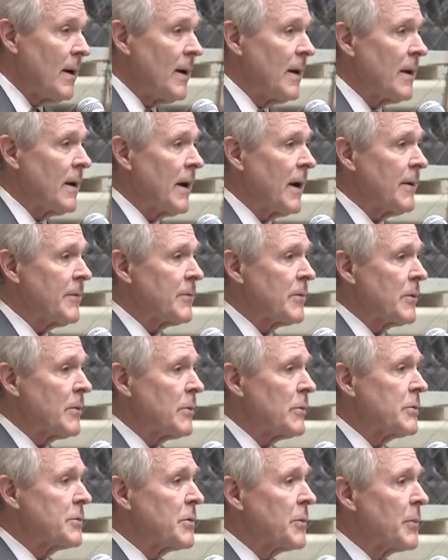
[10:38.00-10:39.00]
And after
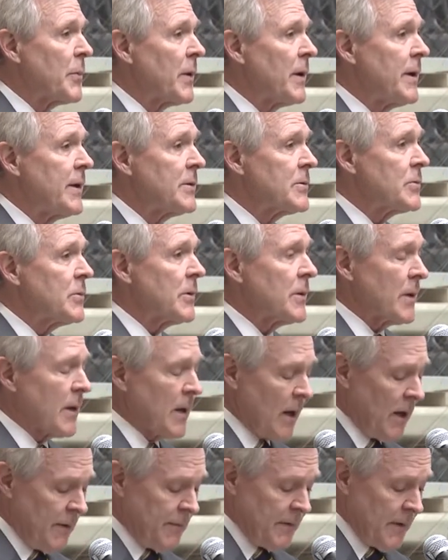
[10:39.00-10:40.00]
it was replaced with
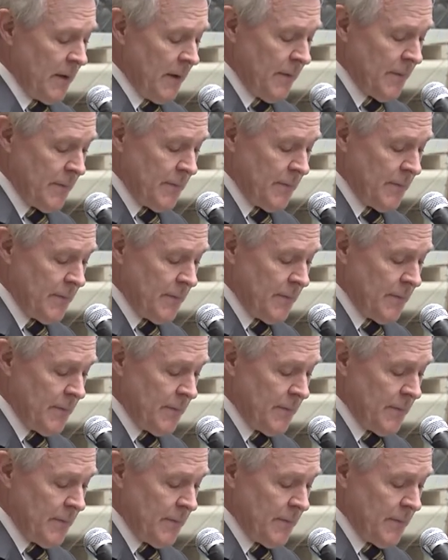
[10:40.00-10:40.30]
coffee,